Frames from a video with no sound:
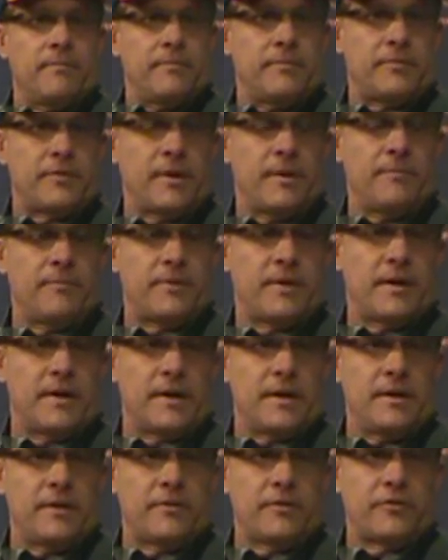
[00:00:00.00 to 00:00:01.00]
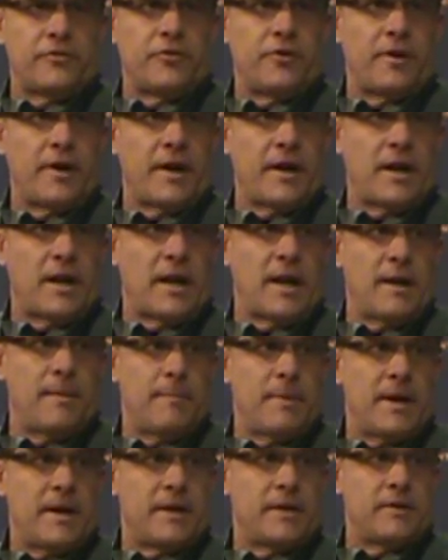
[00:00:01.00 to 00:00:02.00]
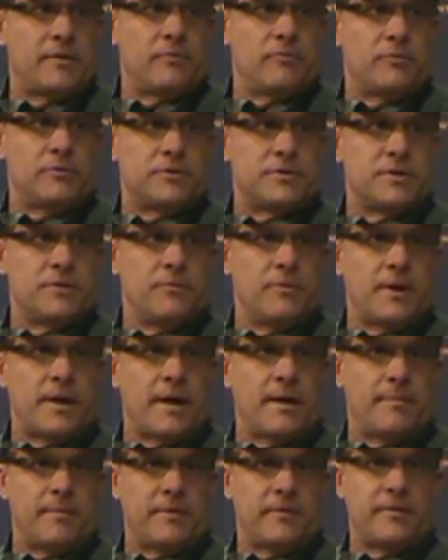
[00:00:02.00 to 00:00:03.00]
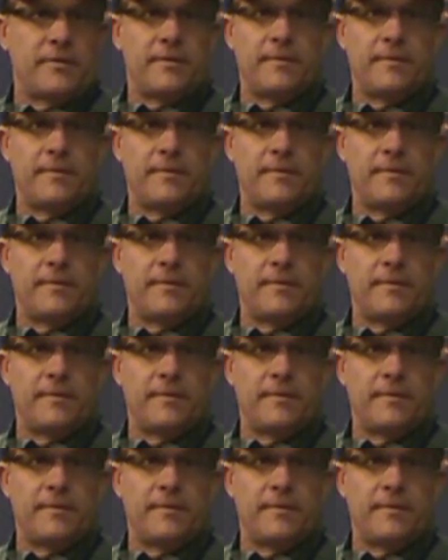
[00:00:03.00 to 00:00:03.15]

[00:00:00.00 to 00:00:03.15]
Same thing. He's going to start out at linebacker, and we'll see what happens.